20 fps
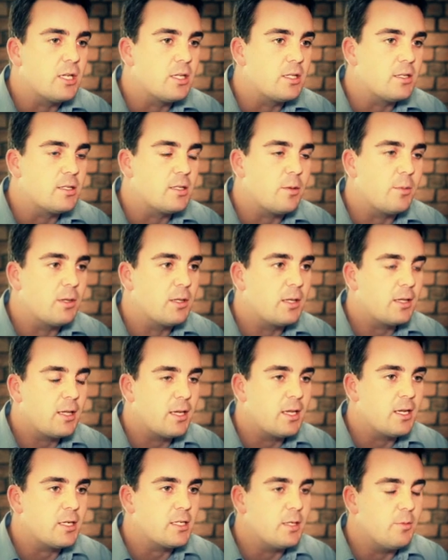it into something that
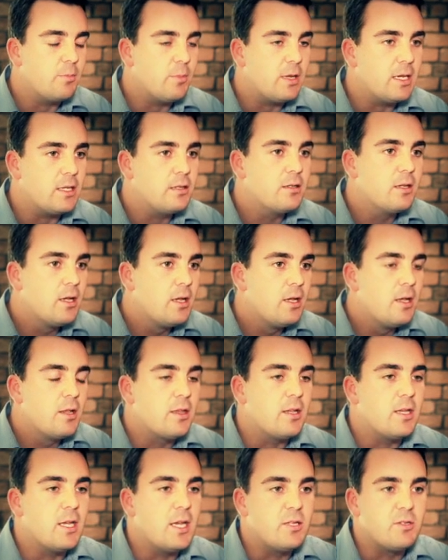can actually meet
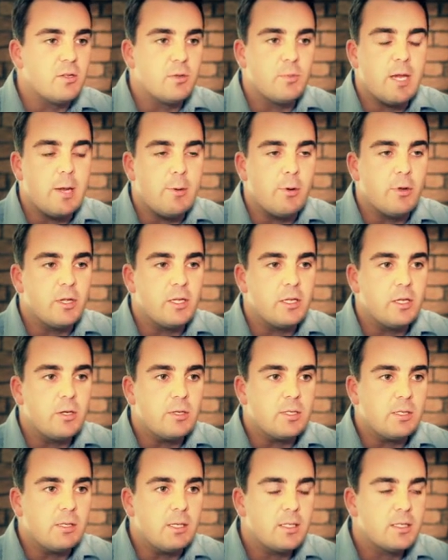the needs of the people that
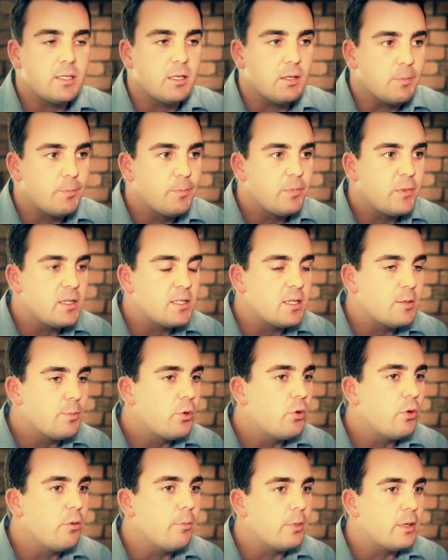use it. It's an
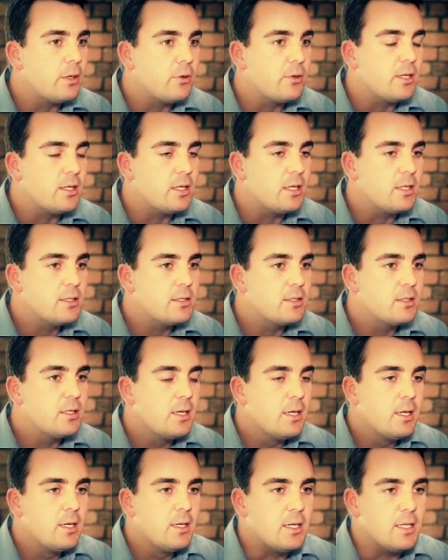important building.
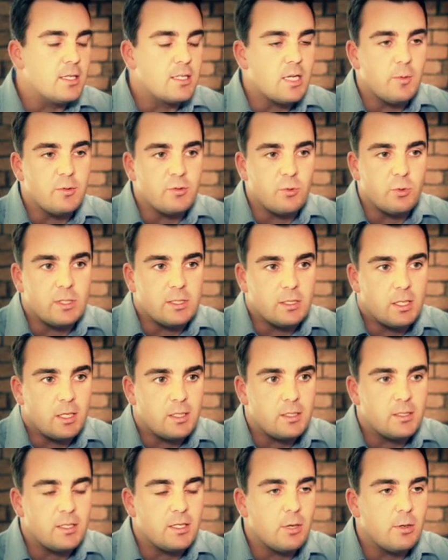In terms of what it
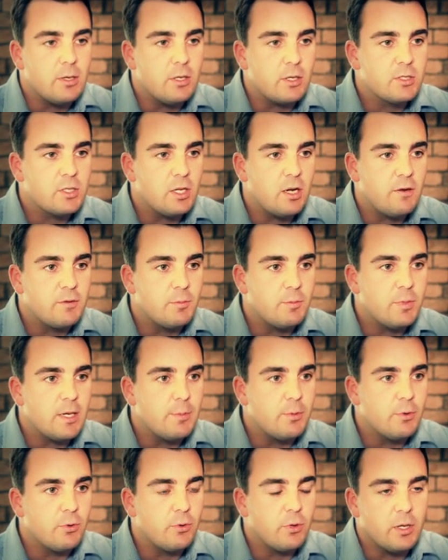does, it looks after
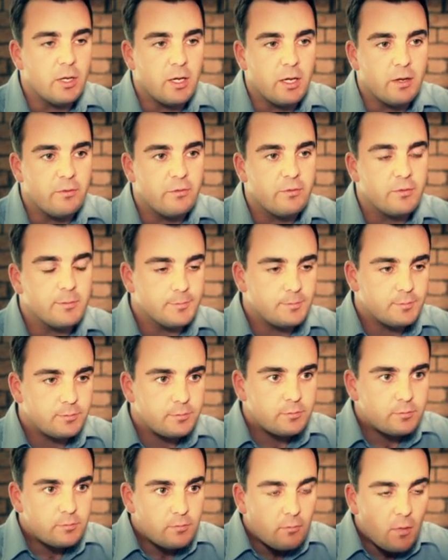people that have
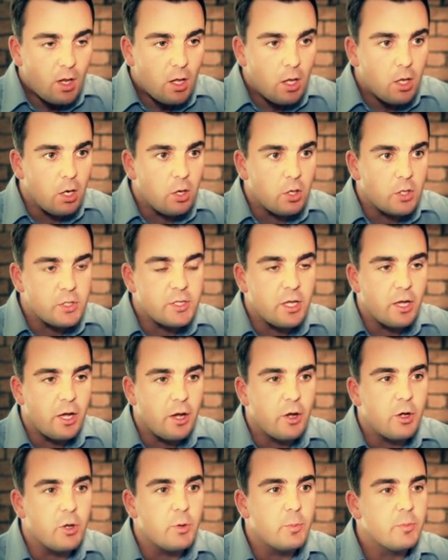lost their
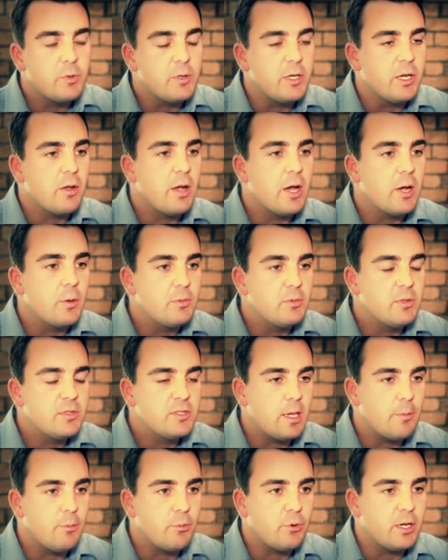home. Help
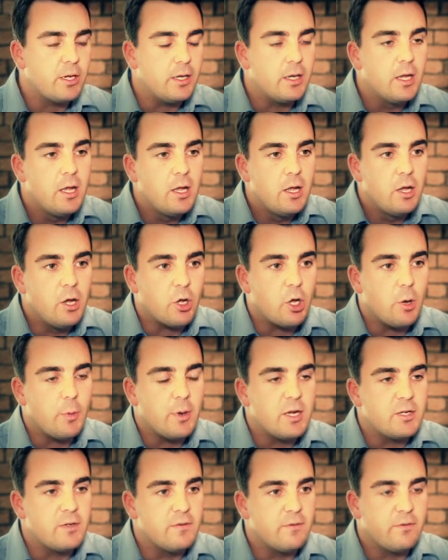temporary
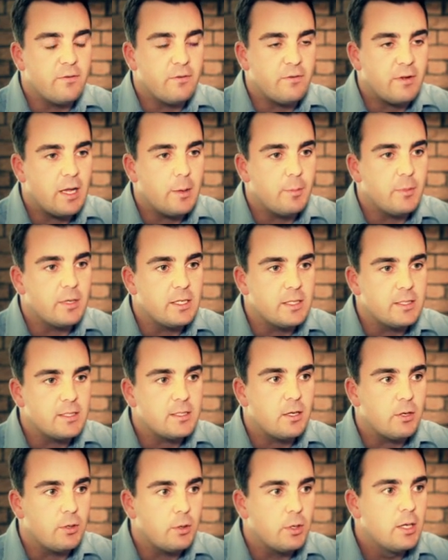accommodation for families.
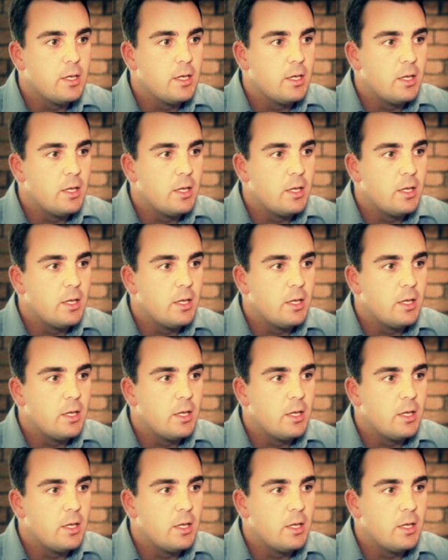So